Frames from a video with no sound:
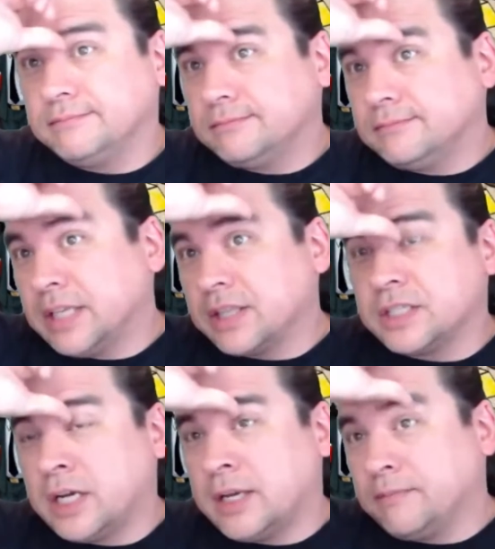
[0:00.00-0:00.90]
at the
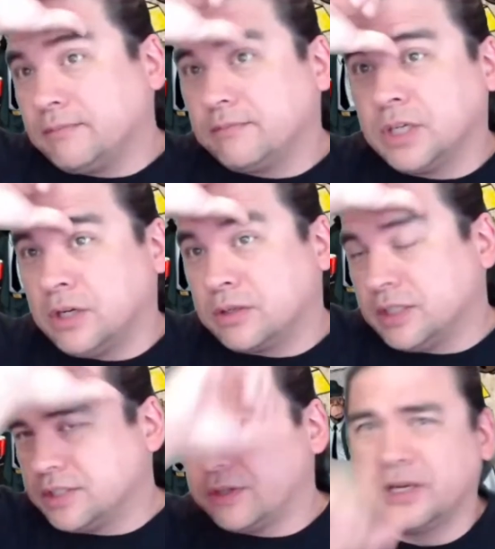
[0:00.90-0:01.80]
time, you know,
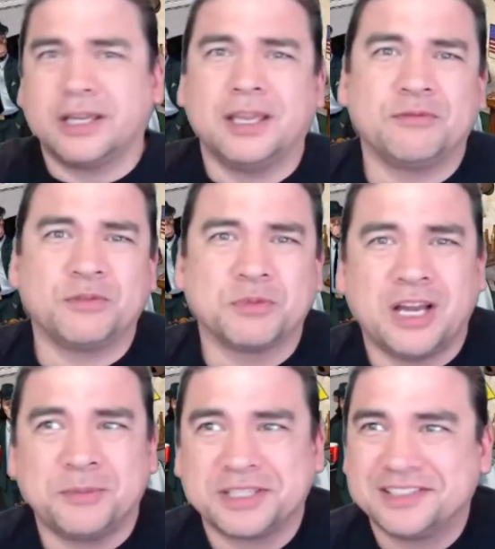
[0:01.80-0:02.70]
considering I came from
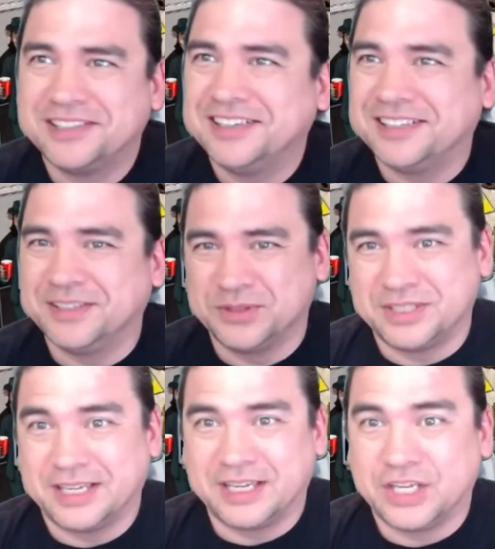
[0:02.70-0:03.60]
comics. It was
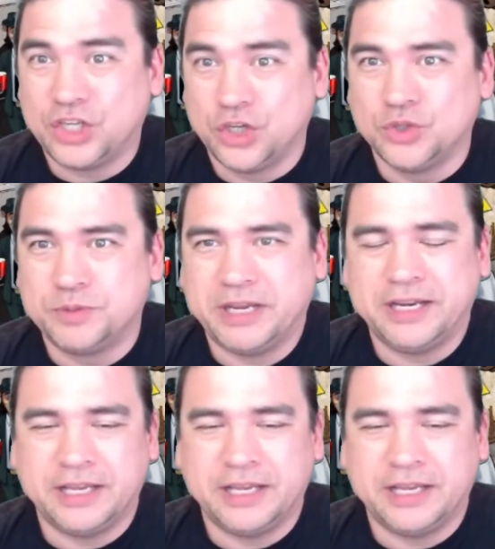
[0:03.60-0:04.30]
like a huge payday.